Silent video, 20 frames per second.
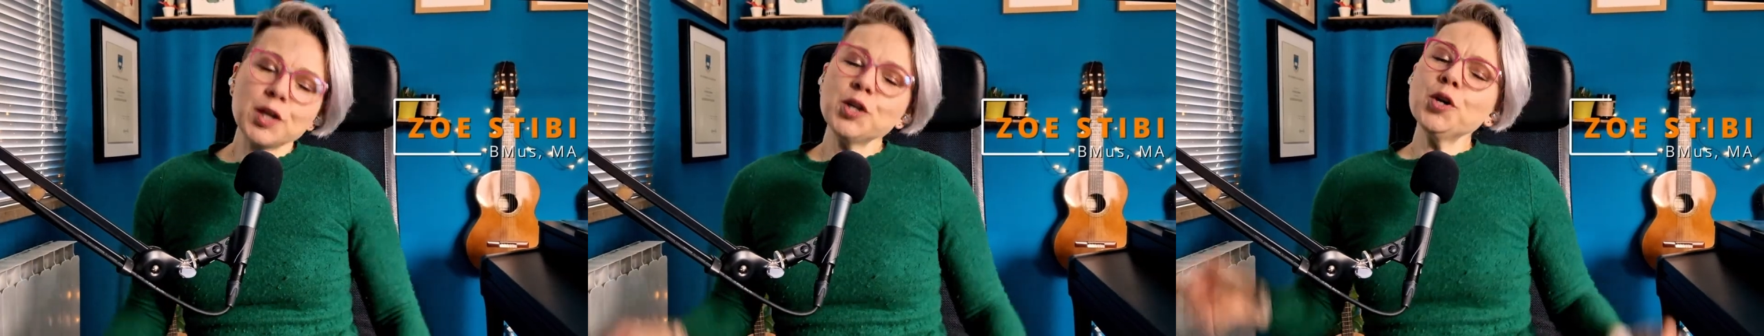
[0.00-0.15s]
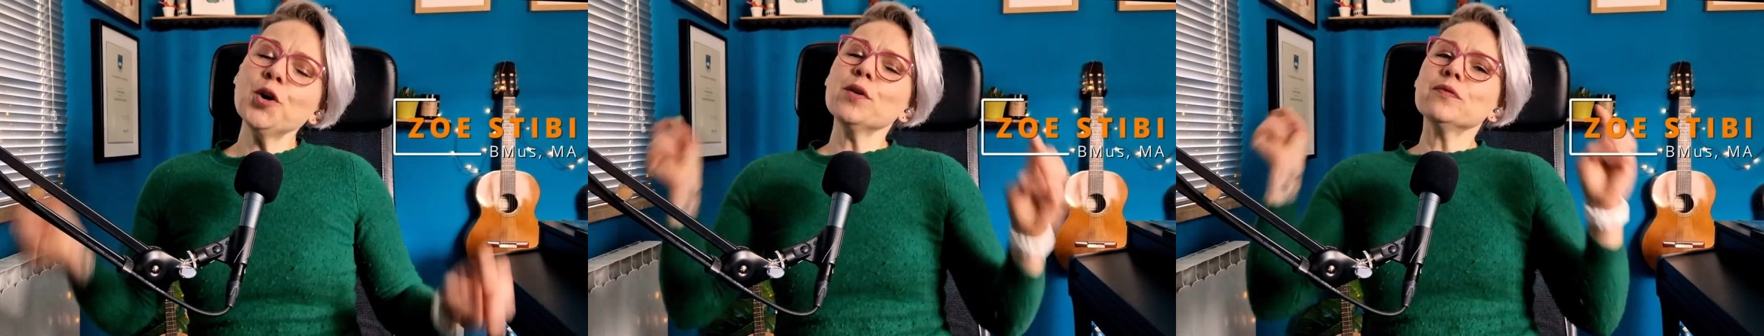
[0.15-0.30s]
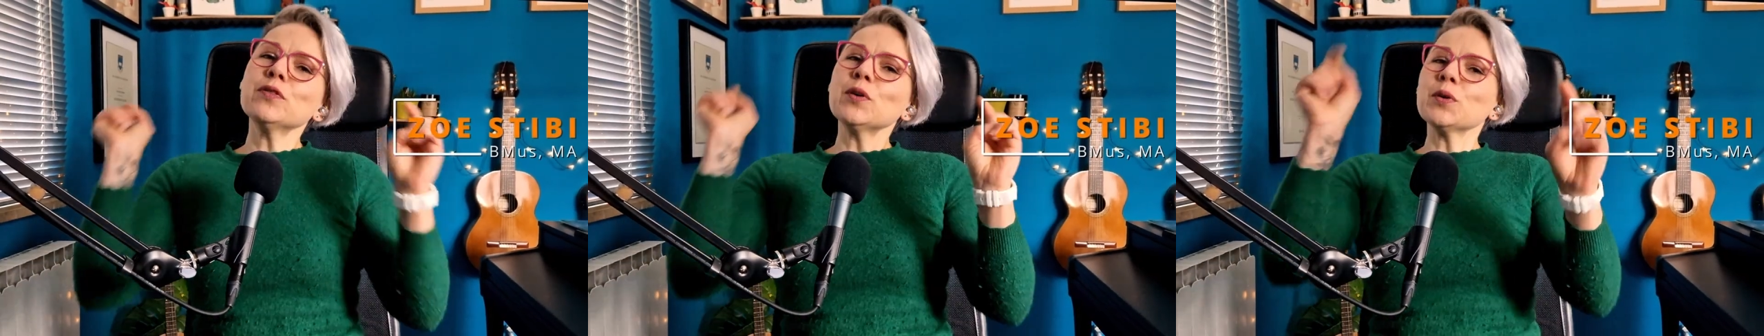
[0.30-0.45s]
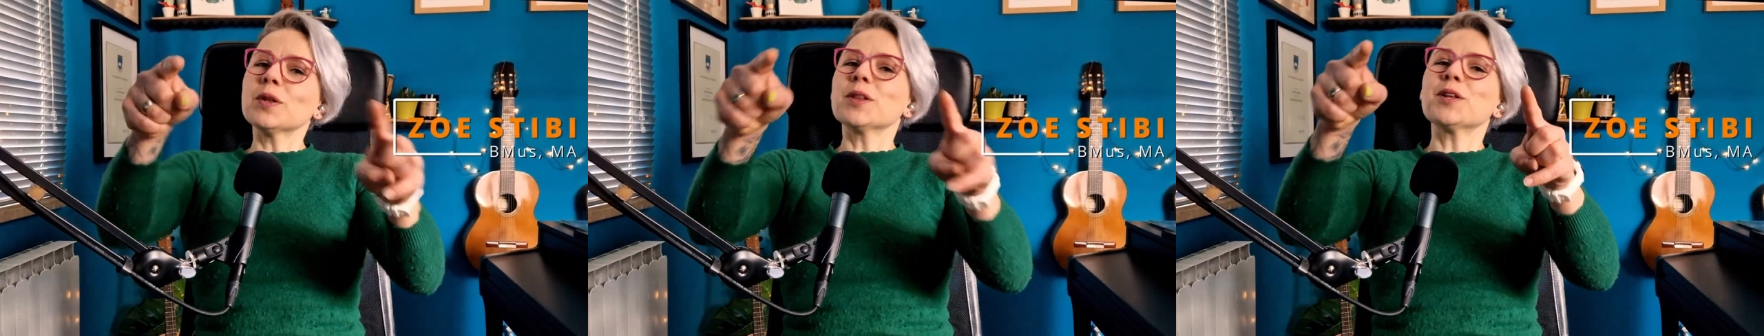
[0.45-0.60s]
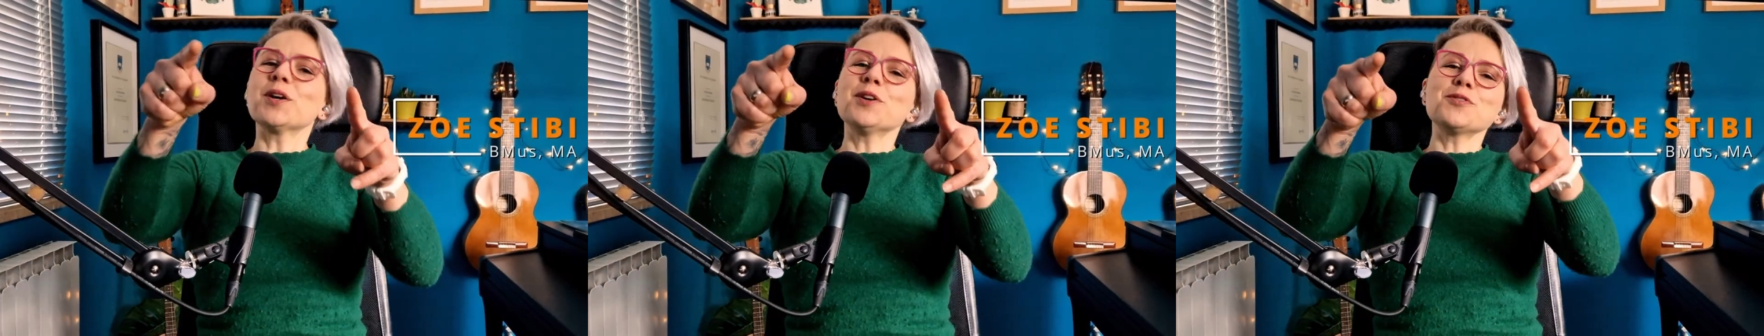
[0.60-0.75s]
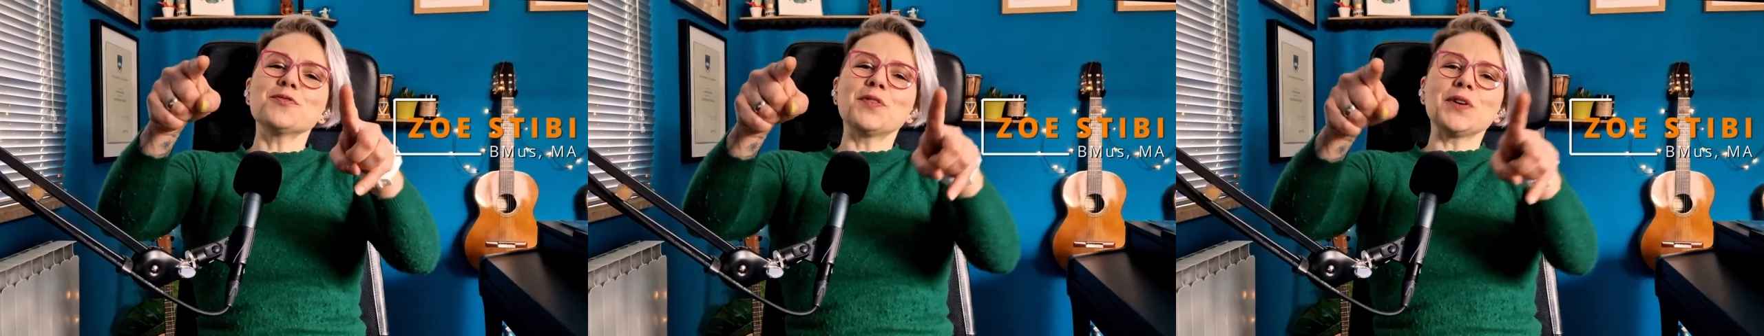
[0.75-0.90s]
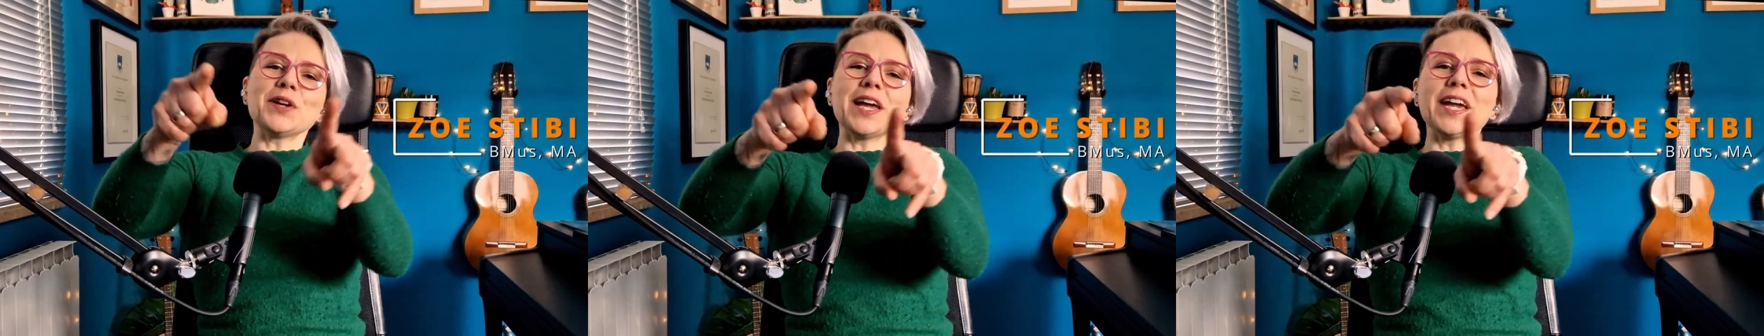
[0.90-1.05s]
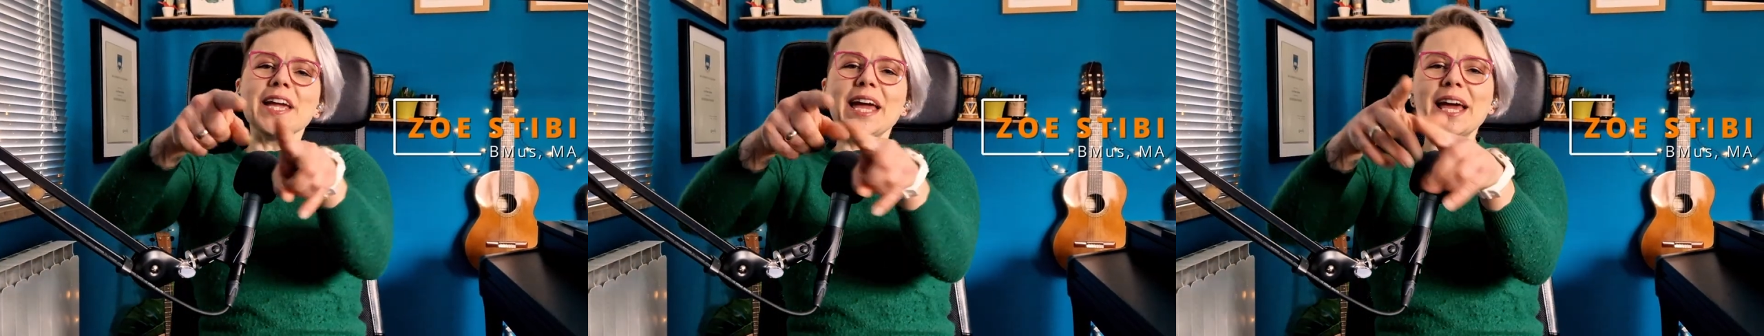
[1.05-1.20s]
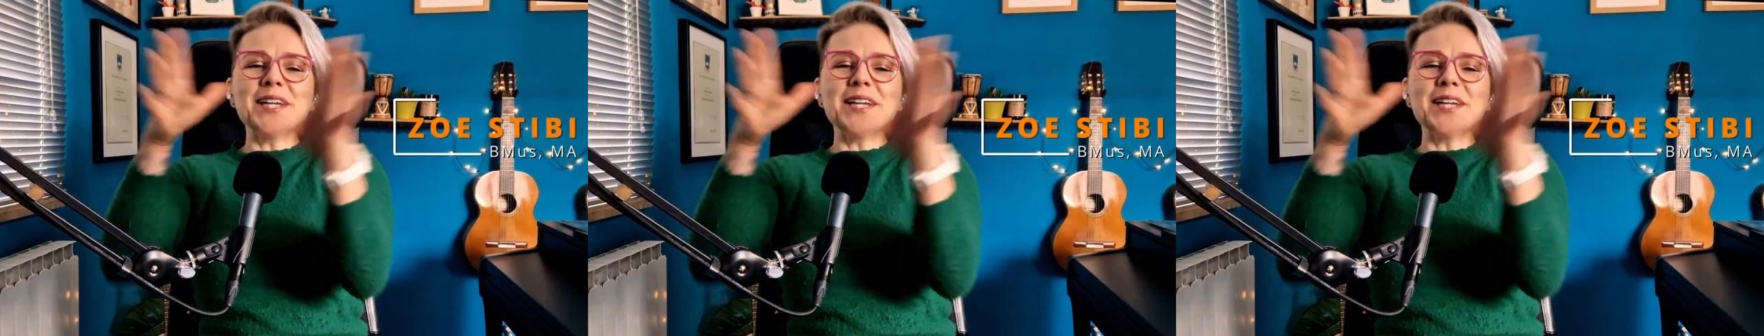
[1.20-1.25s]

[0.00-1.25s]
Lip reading: your vocal coach for today.